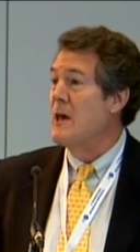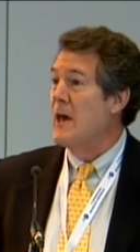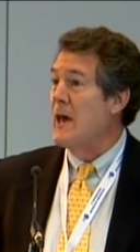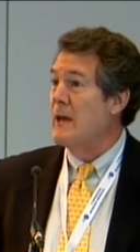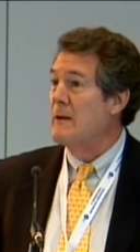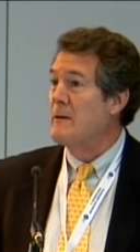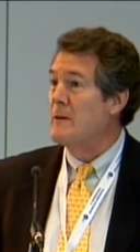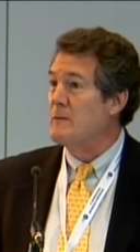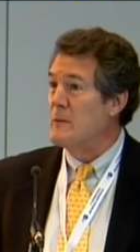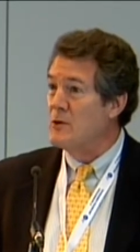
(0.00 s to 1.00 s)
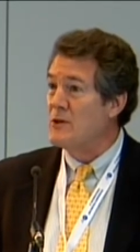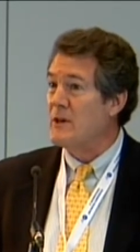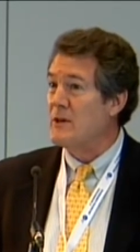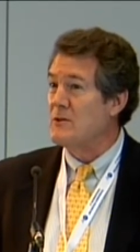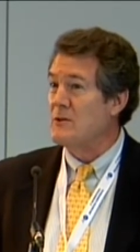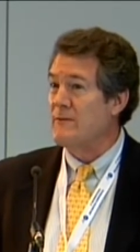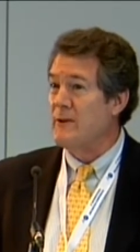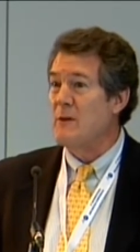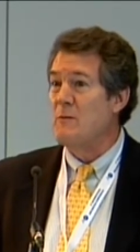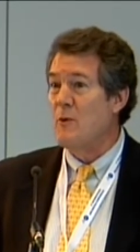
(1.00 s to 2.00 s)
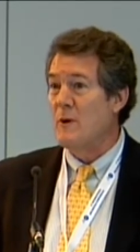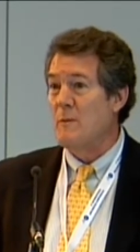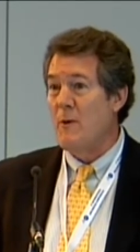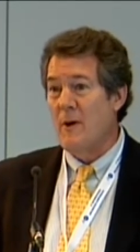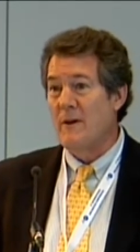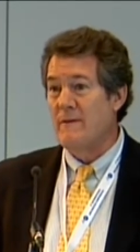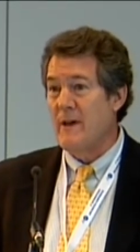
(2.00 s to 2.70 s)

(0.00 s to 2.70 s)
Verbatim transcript: and music is a very important part of